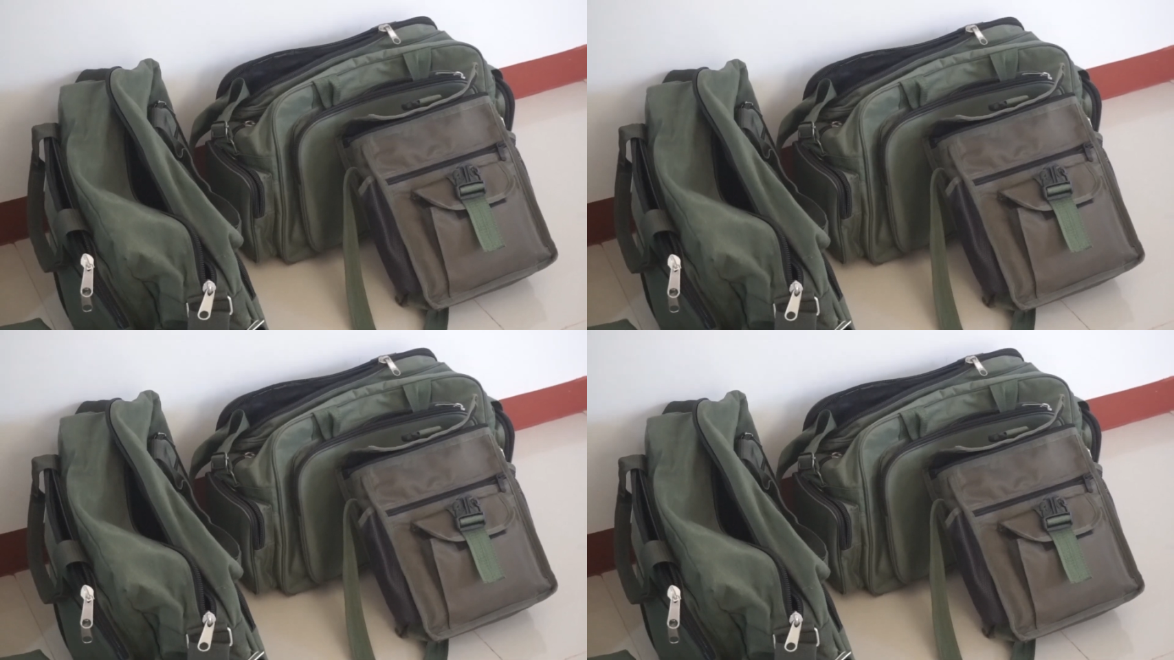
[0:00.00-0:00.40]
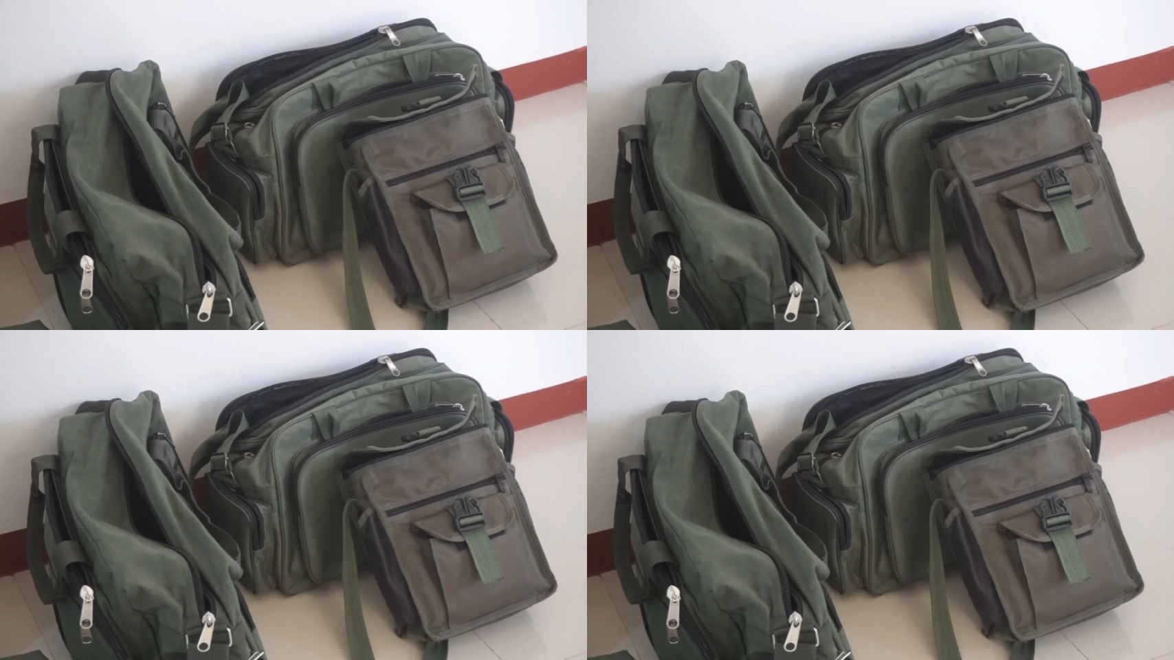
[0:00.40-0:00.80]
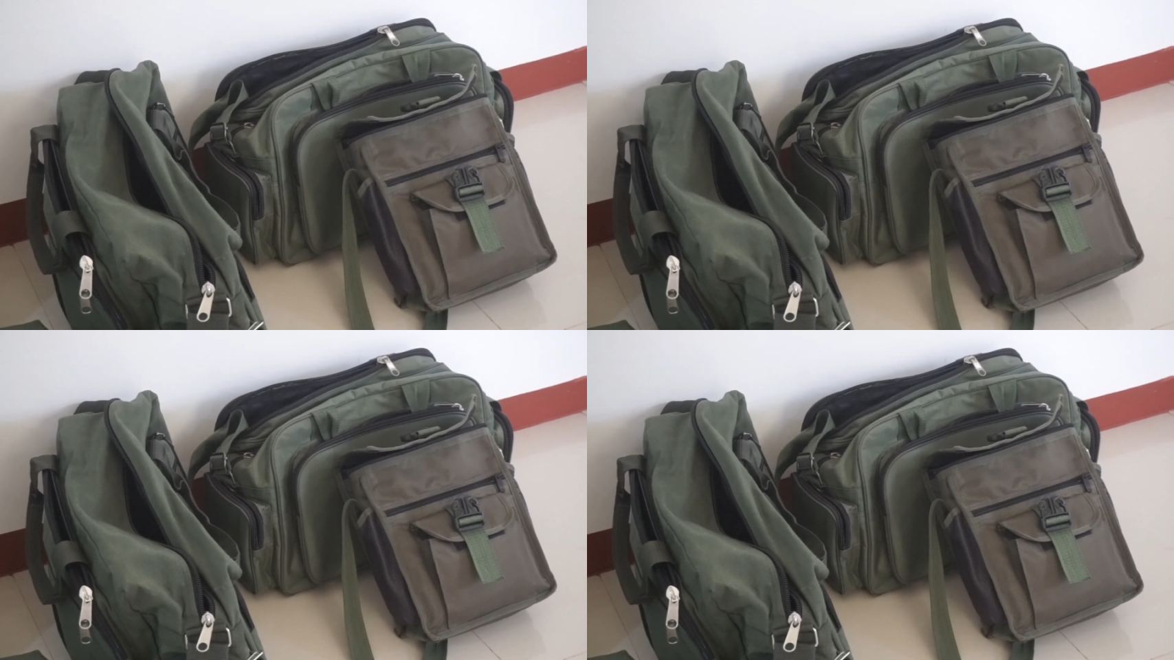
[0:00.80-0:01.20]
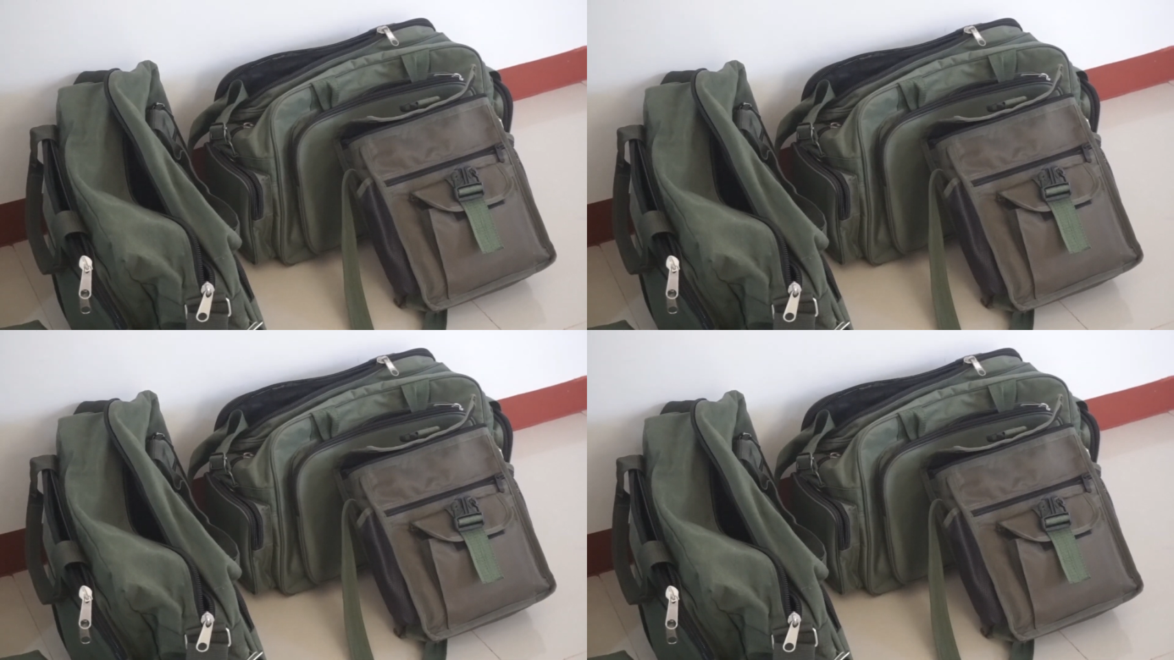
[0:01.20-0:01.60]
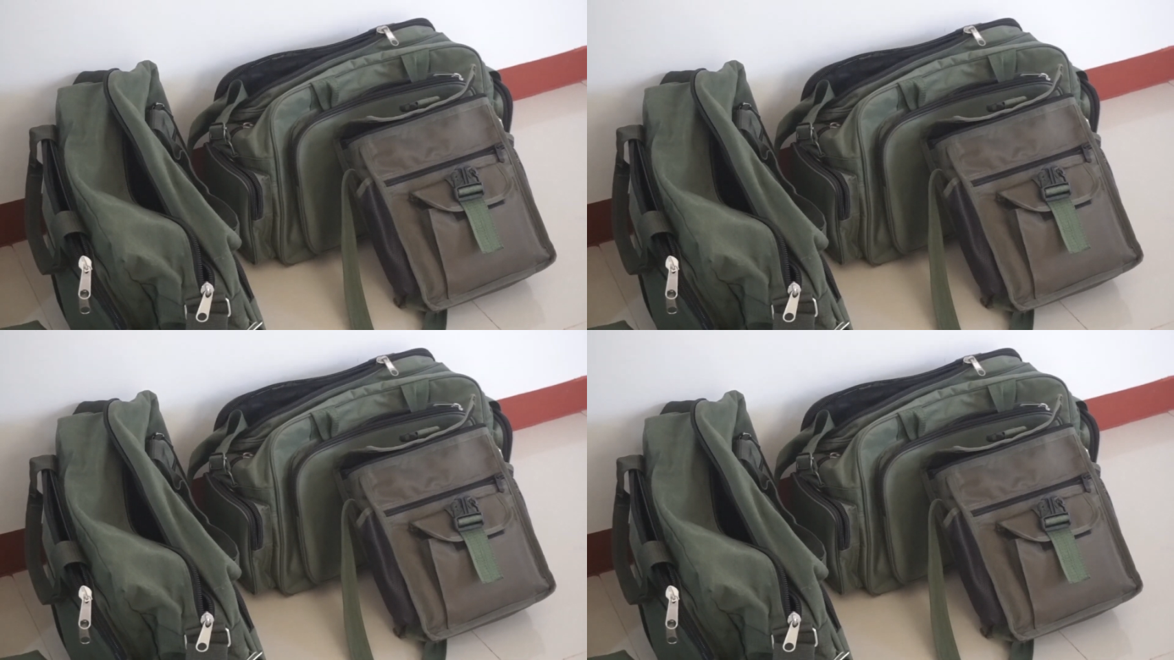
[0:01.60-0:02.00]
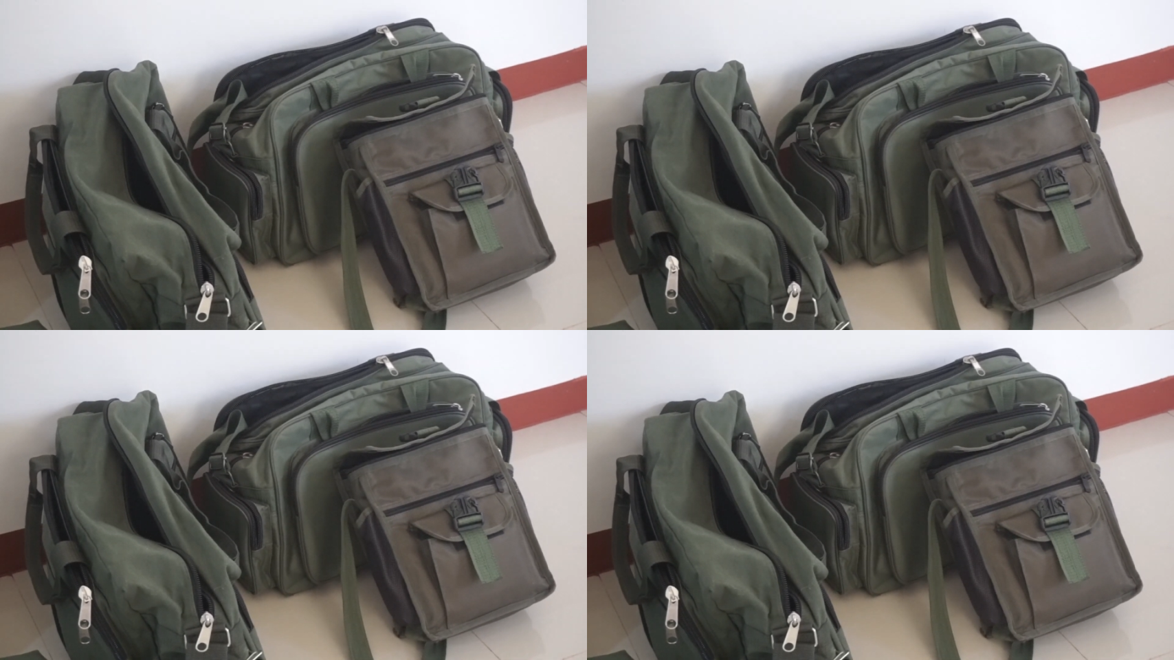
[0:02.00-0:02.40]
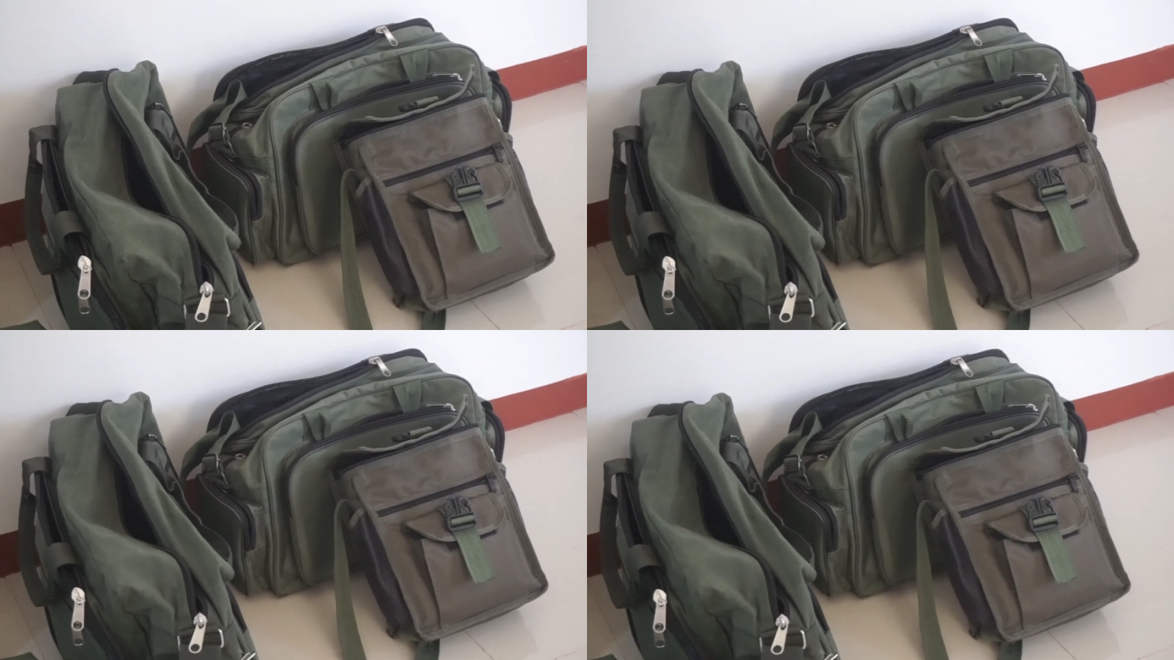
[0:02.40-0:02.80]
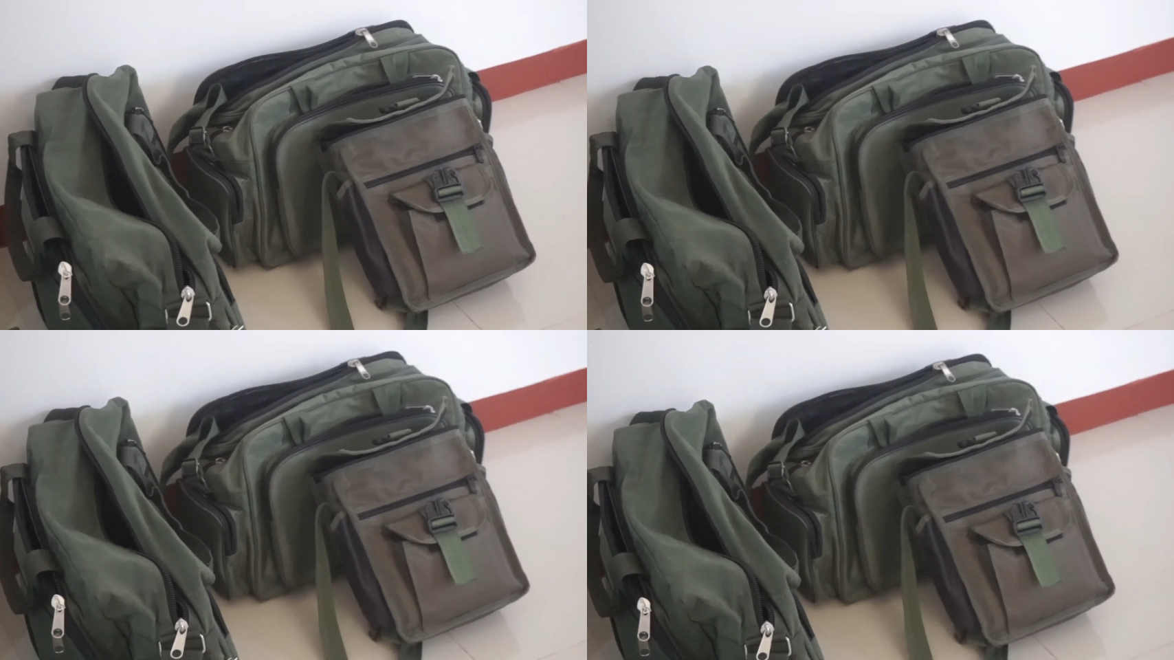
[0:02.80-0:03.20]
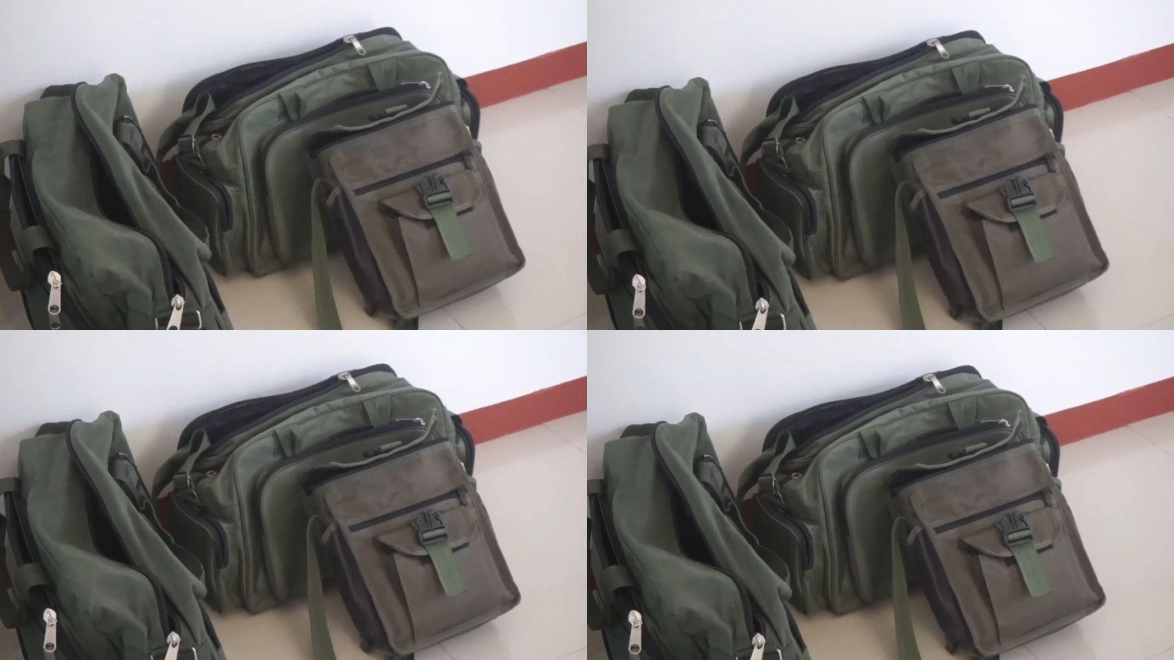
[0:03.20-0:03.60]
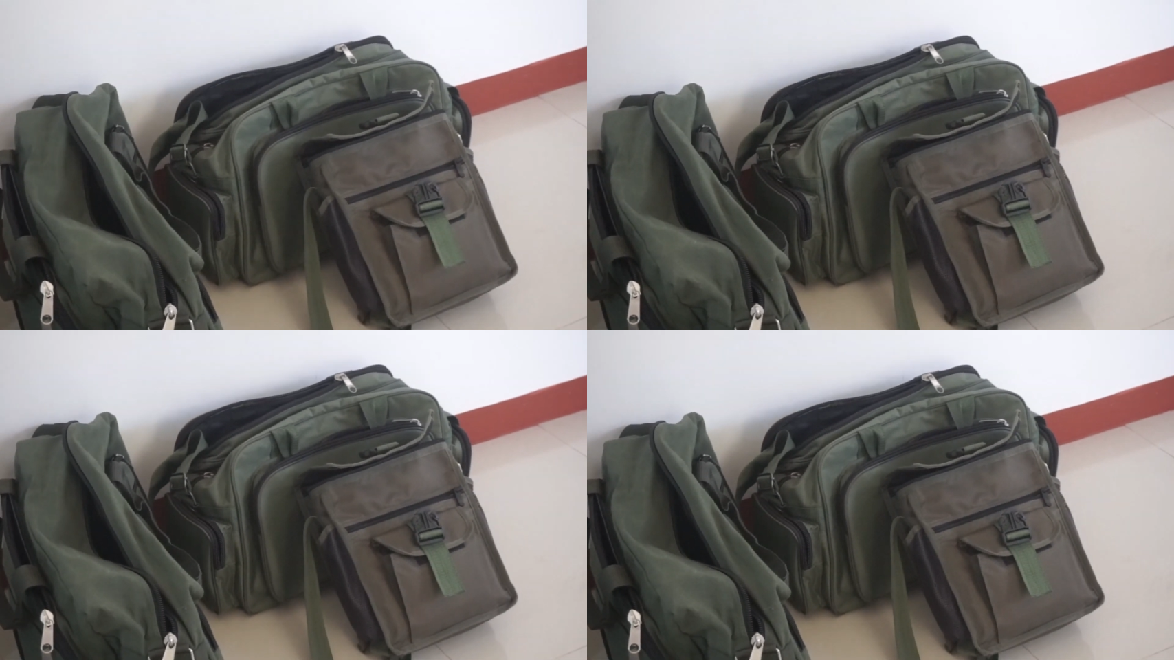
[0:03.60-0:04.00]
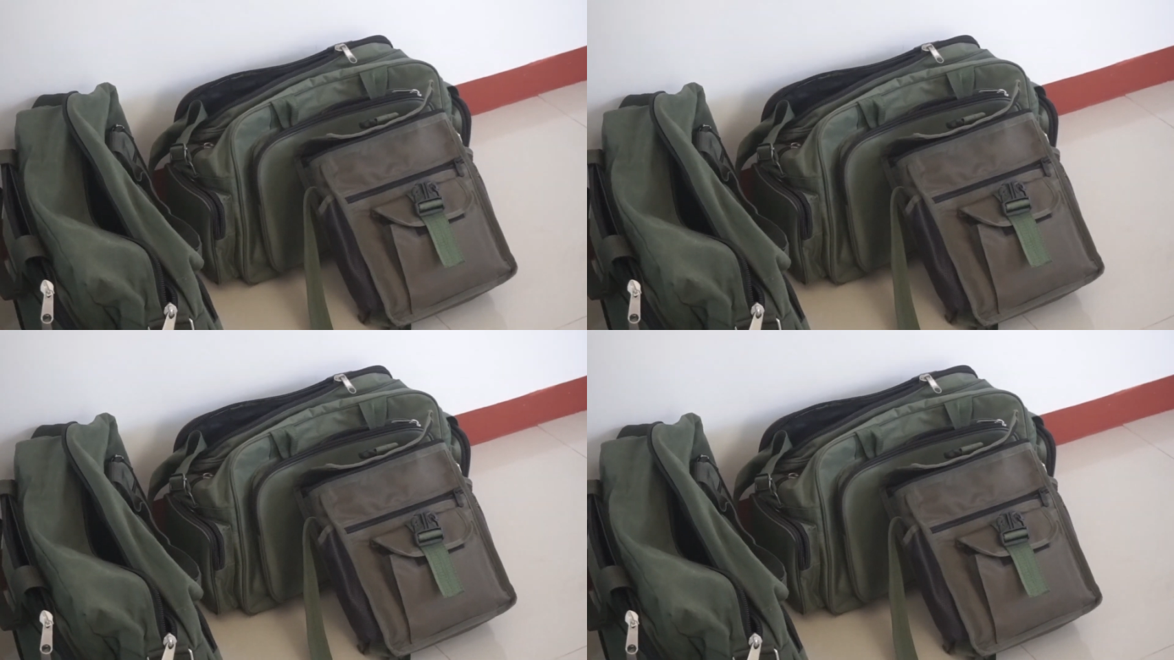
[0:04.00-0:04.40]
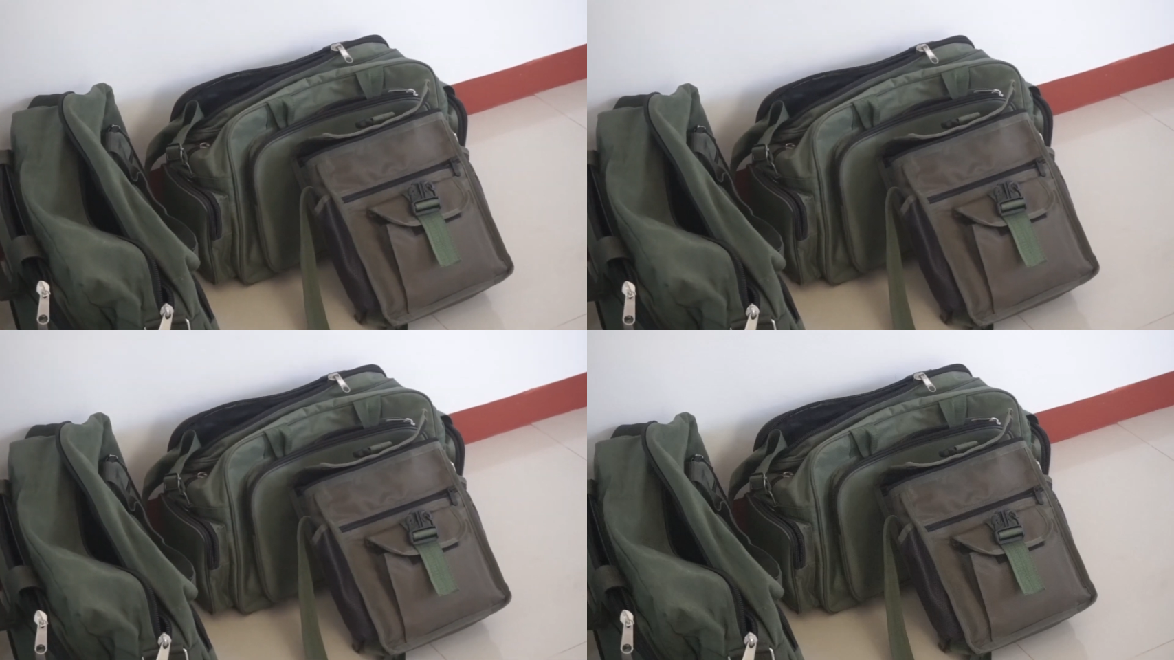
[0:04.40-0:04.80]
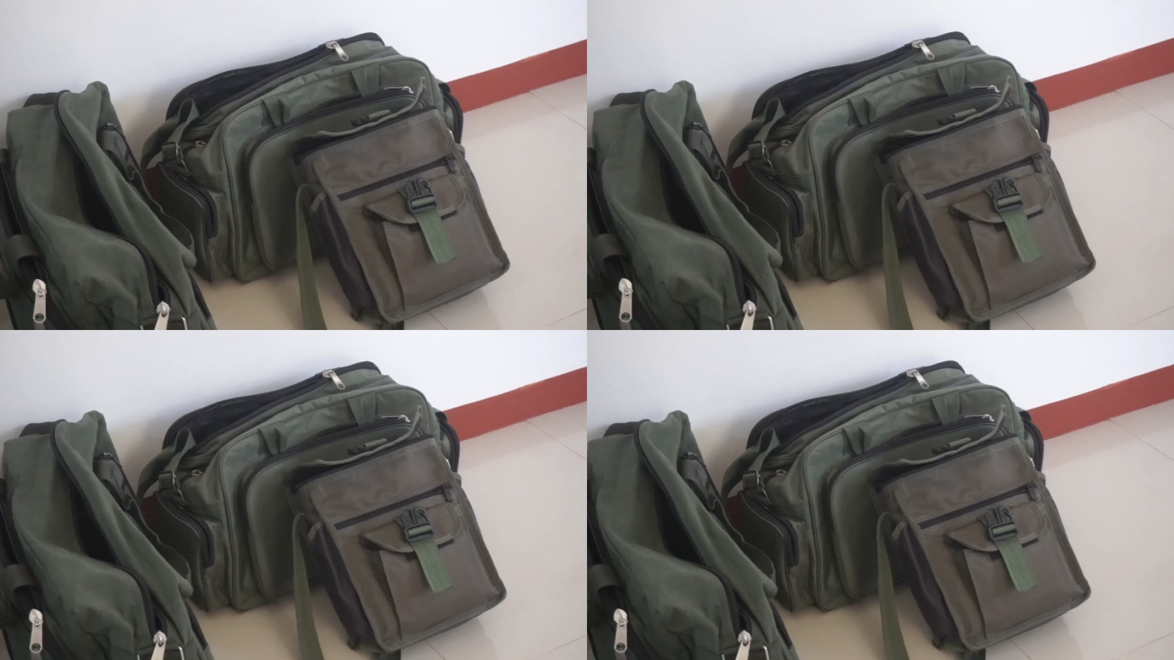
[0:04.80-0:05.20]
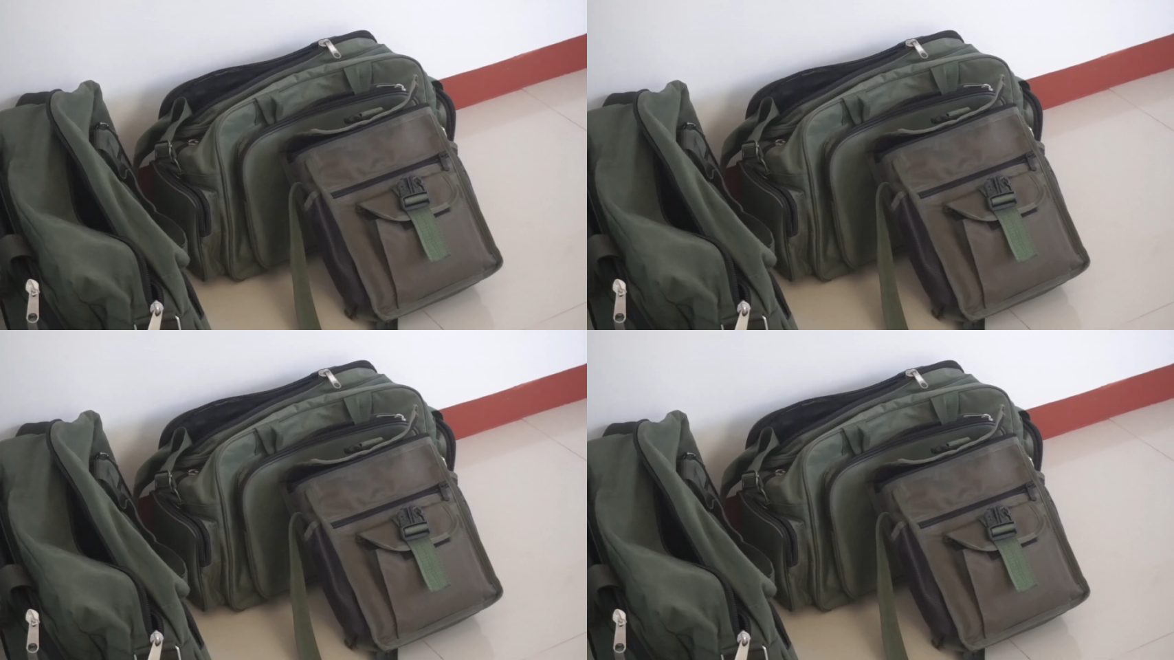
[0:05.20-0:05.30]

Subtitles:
Nobody's mouth can be seen.